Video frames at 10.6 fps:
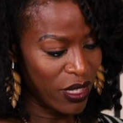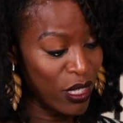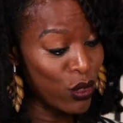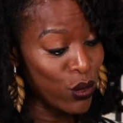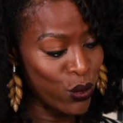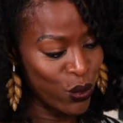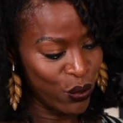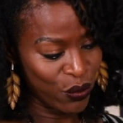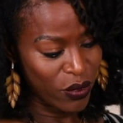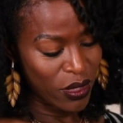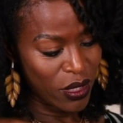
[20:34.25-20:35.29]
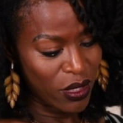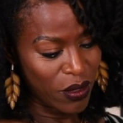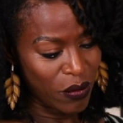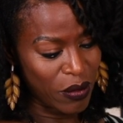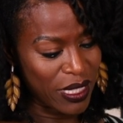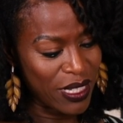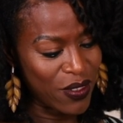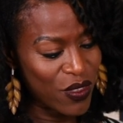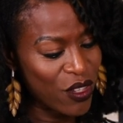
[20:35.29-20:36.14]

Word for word: Hindu belief.